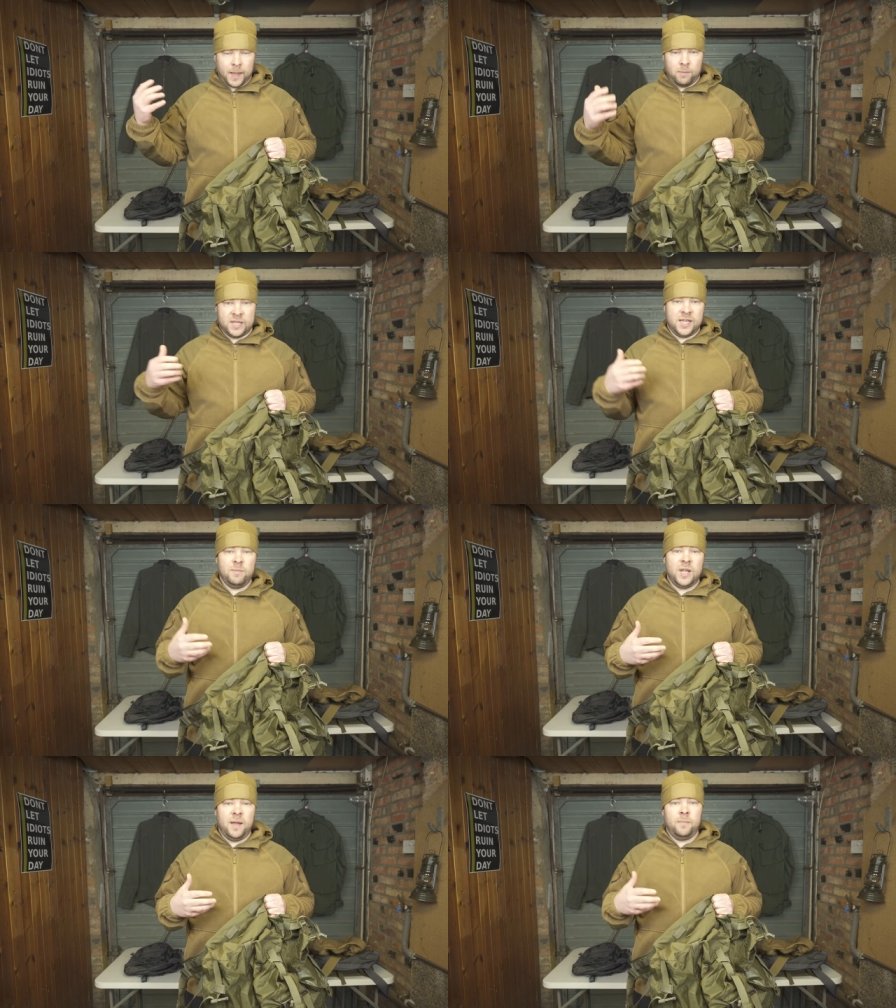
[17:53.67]
But
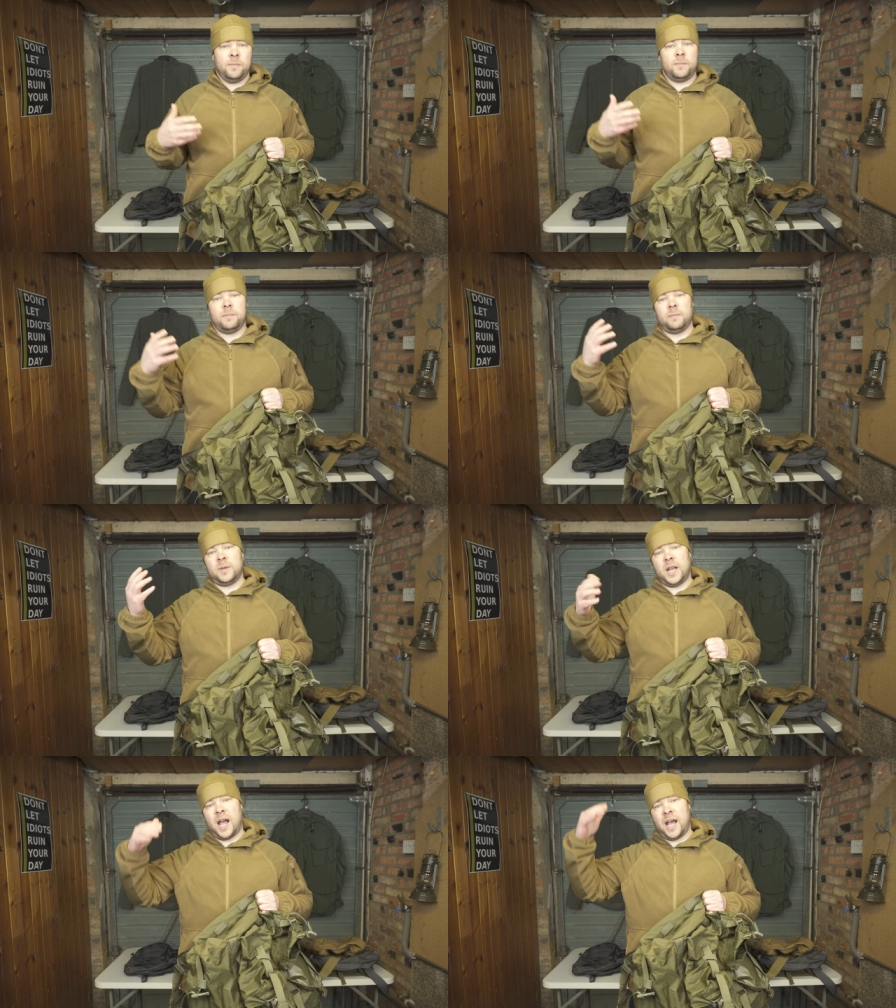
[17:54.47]
same time,
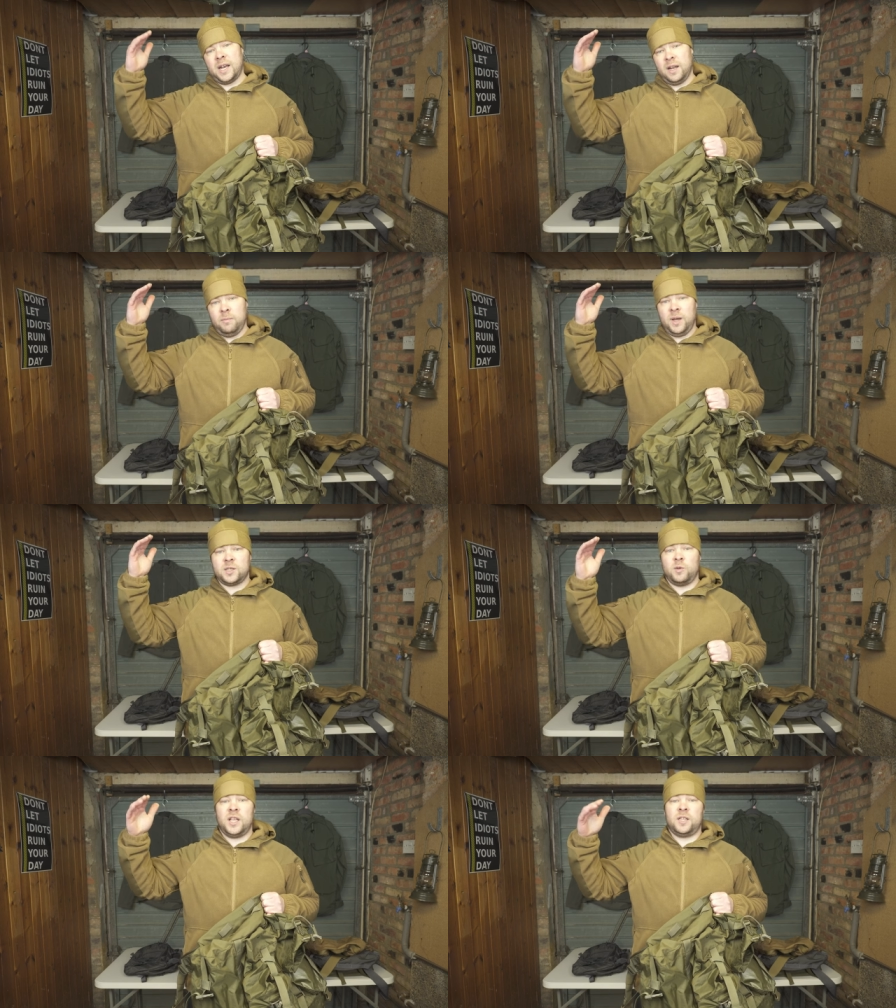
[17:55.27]
the higher number,
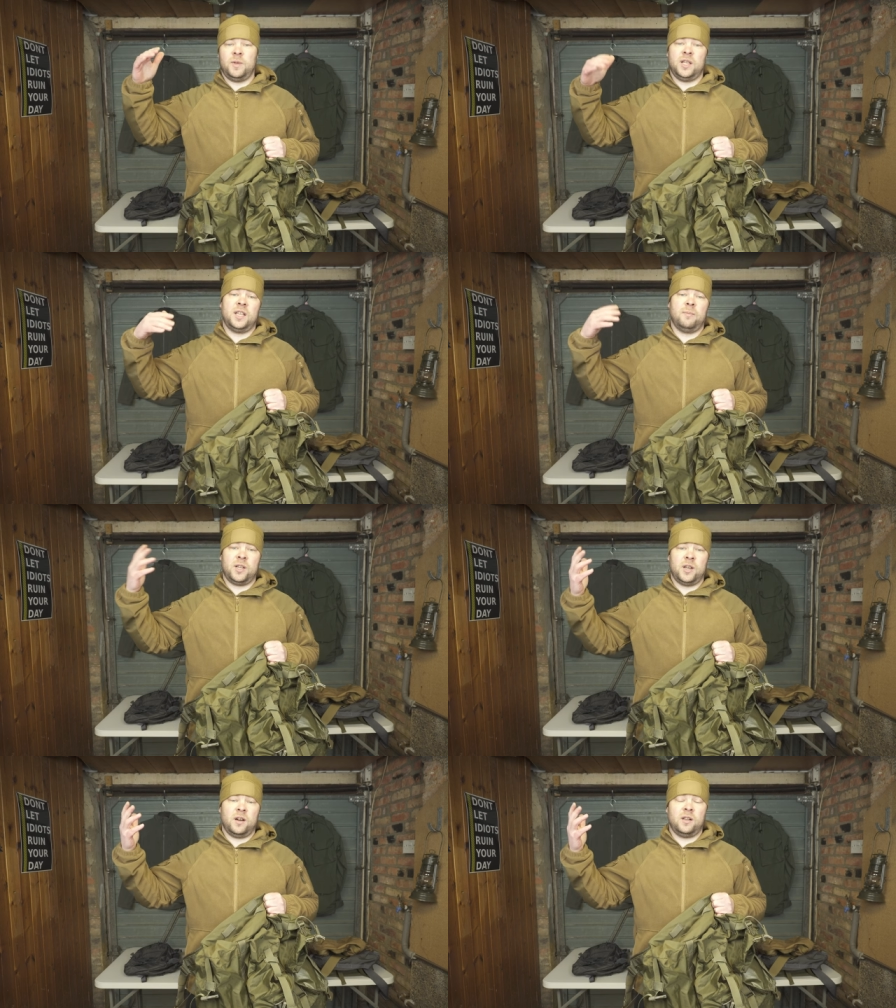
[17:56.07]
so that means the
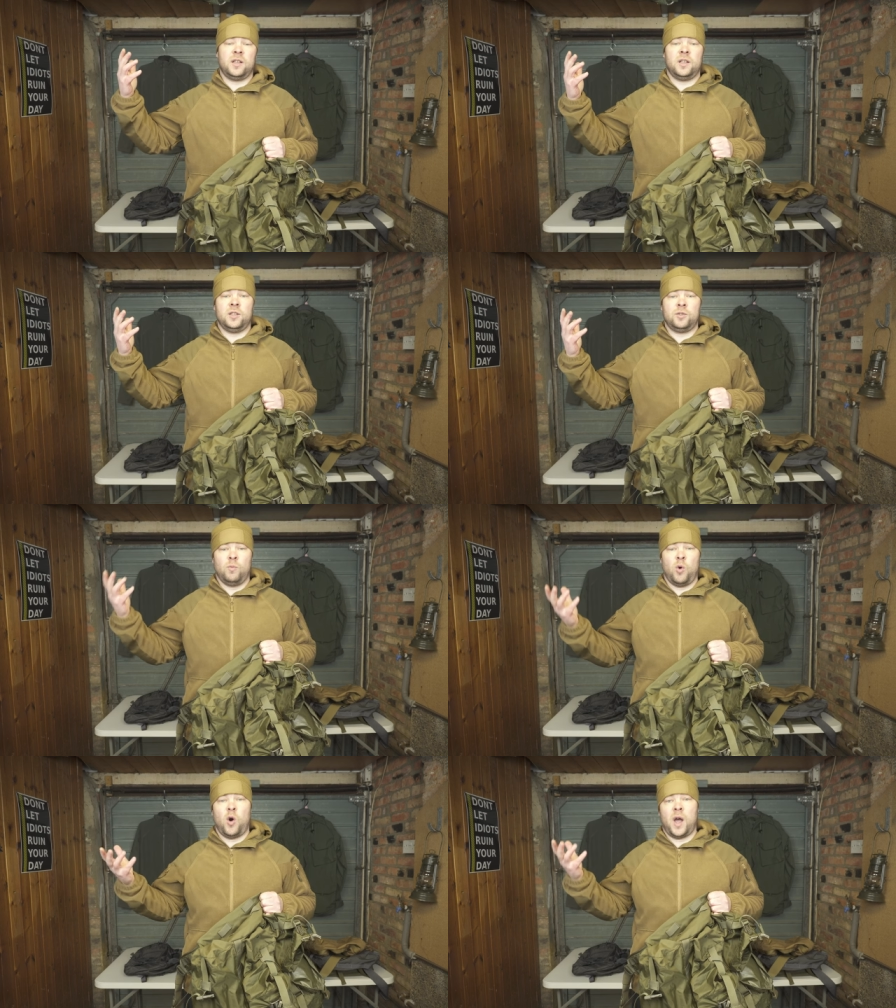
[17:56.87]
material is
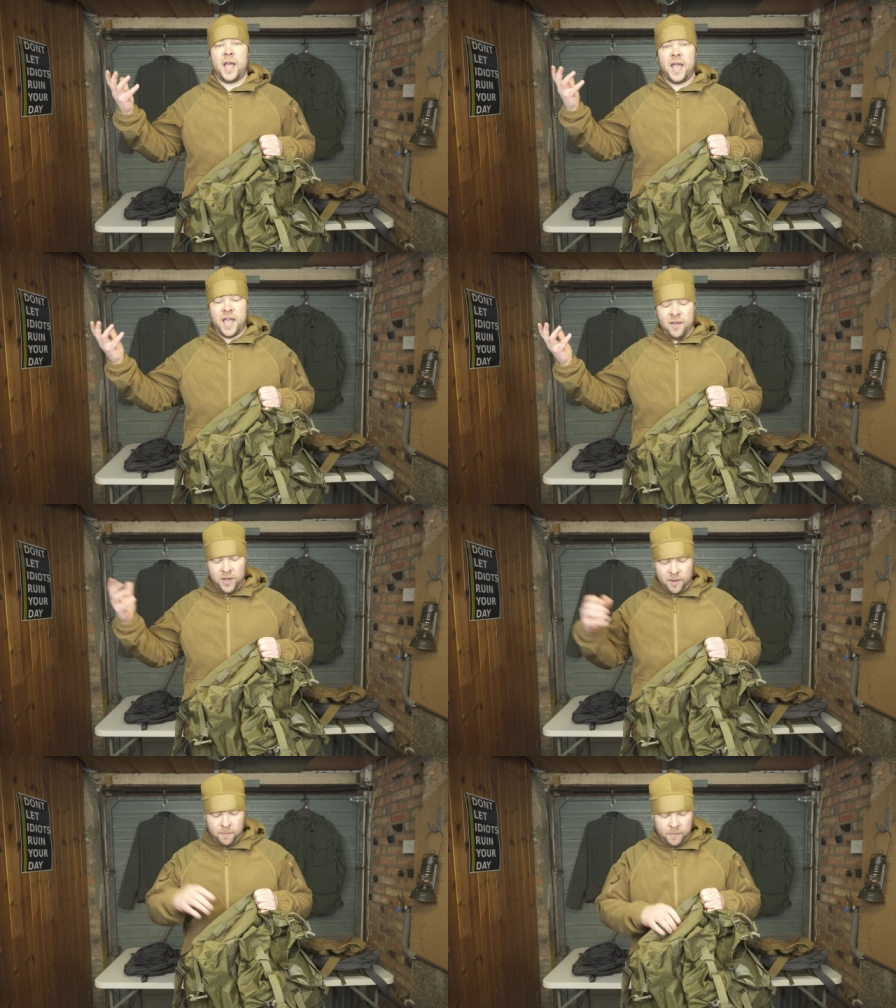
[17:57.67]
more
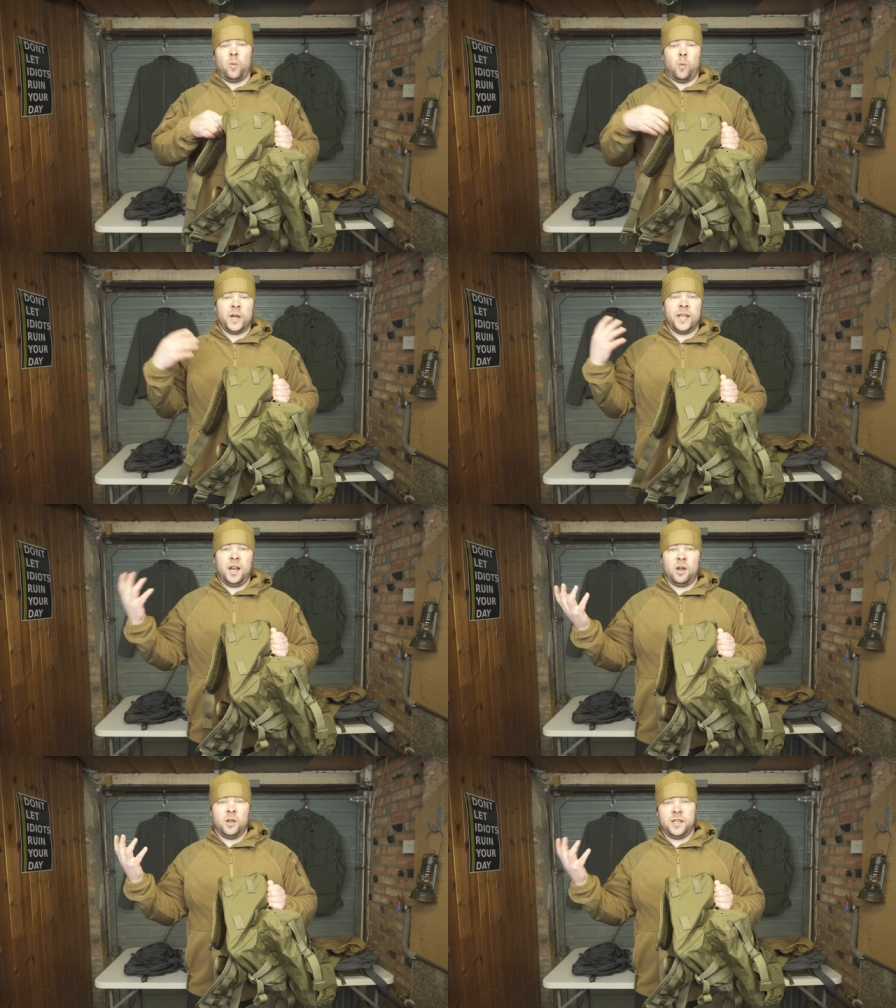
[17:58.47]
heavier. What
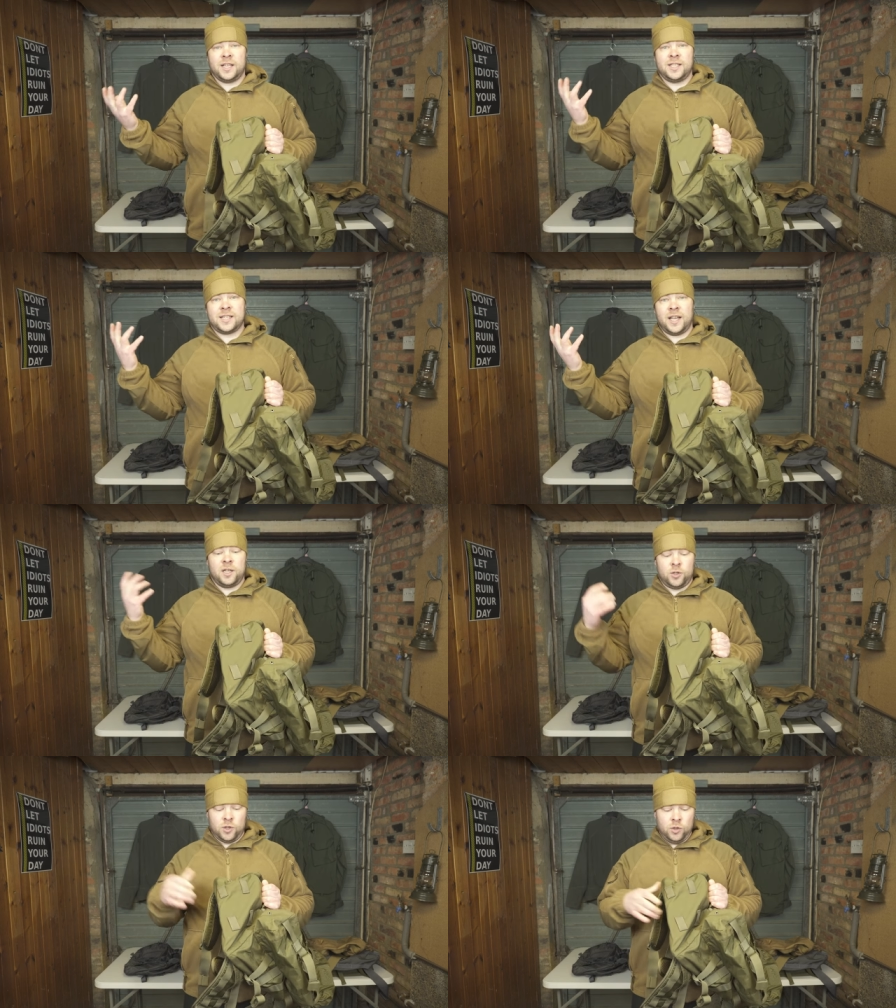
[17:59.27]
Helikon-Tex
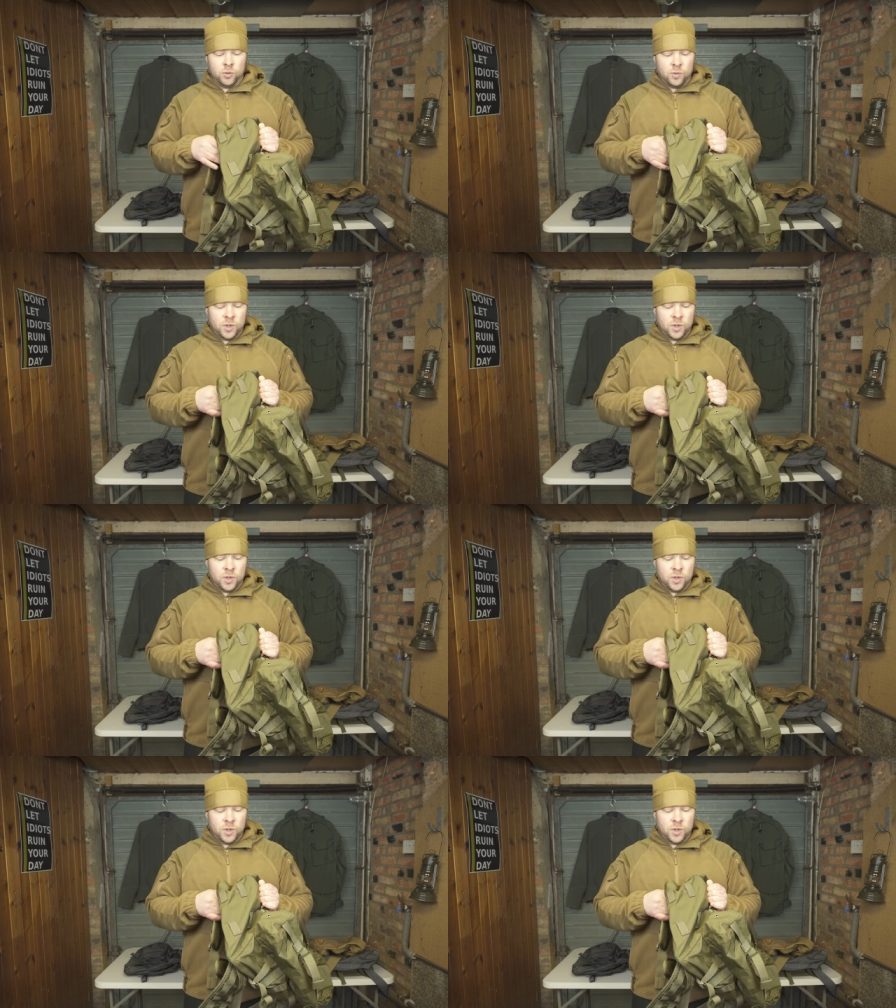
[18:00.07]
decided to do